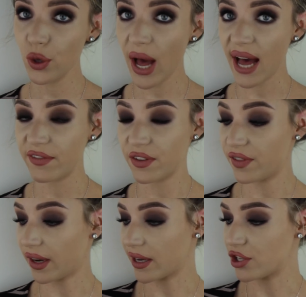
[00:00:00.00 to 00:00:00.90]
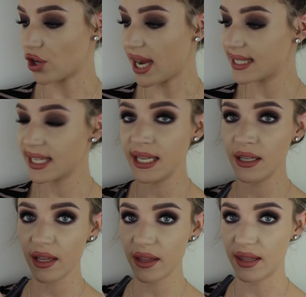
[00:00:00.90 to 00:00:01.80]
you have very dry
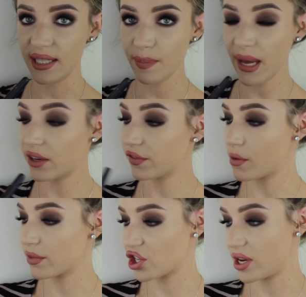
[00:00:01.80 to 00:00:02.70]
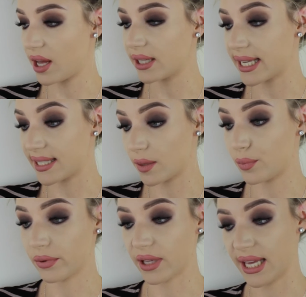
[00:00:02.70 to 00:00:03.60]
skin, this powder from Chanel is
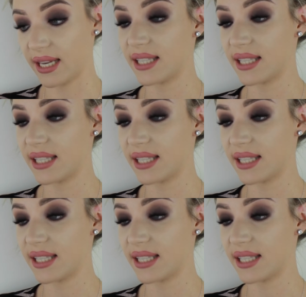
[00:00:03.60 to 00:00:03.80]
brilliant.